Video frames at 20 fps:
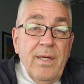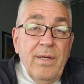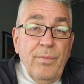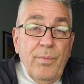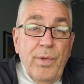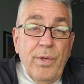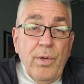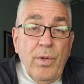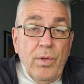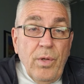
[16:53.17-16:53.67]

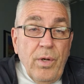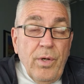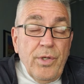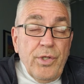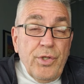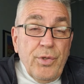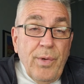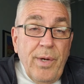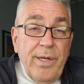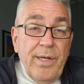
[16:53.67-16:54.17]
We no longer
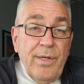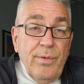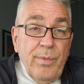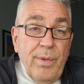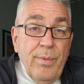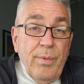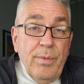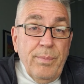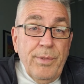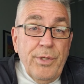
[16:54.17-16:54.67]
trade it, and
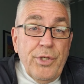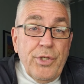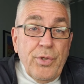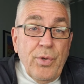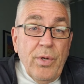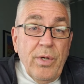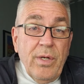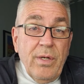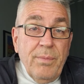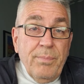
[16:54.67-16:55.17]
we would be
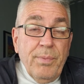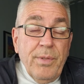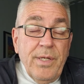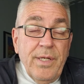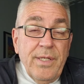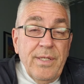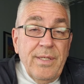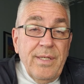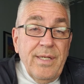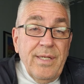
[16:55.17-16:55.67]
shorted, but
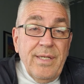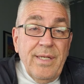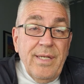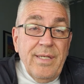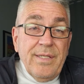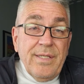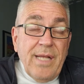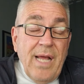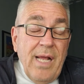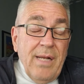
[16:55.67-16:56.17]

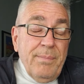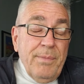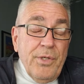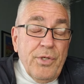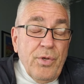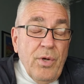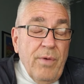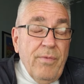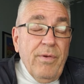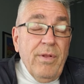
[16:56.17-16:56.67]
I'd be
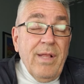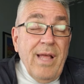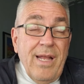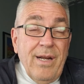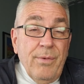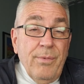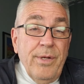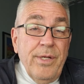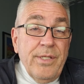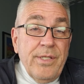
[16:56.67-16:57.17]
shorted for a
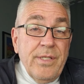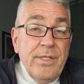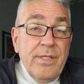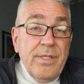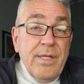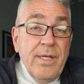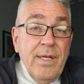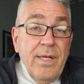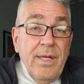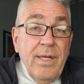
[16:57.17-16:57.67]
lot of
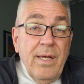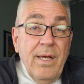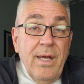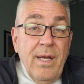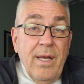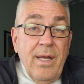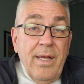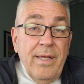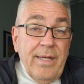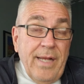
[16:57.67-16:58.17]
reasons,
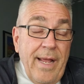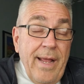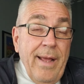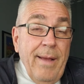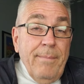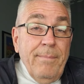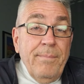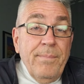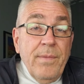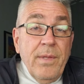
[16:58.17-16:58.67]
and I
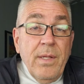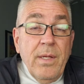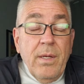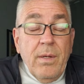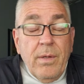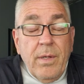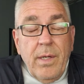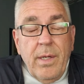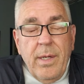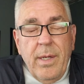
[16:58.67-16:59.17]
am.
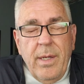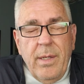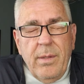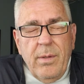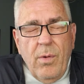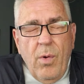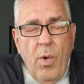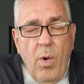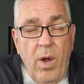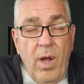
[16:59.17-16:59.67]
Okay, and
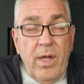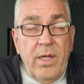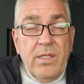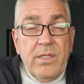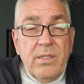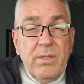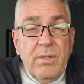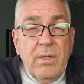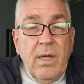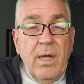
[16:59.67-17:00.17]

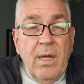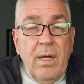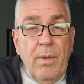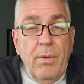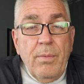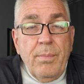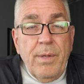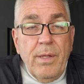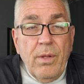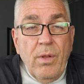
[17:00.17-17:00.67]
hogs, I
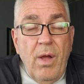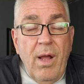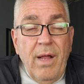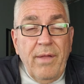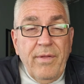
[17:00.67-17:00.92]
would be long.